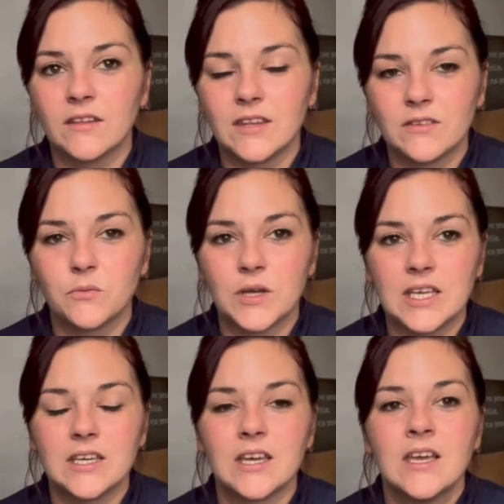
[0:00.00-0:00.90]
this
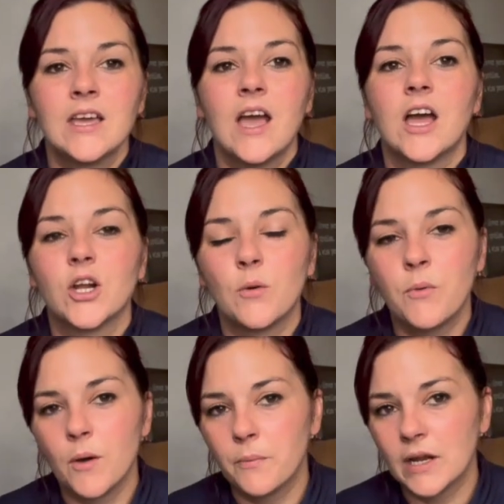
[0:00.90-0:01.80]
week, and I'll
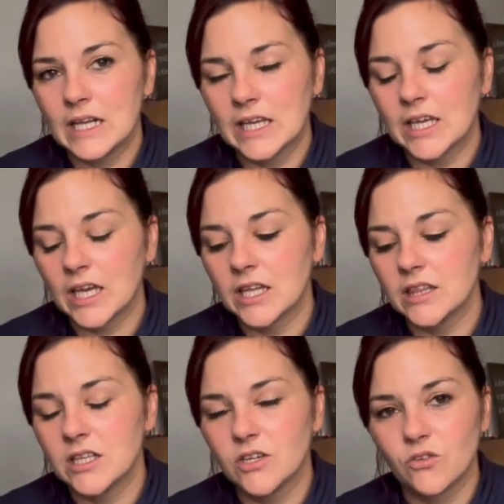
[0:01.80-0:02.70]
pop a link
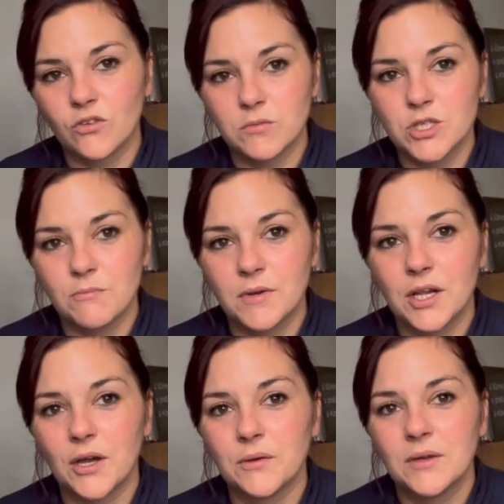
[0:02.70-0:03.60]
in the description
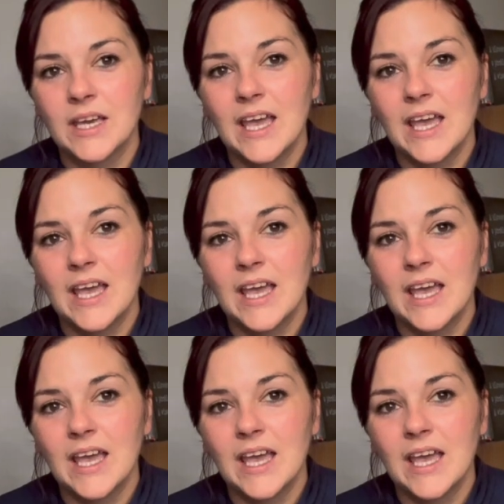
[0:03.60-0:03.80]
below.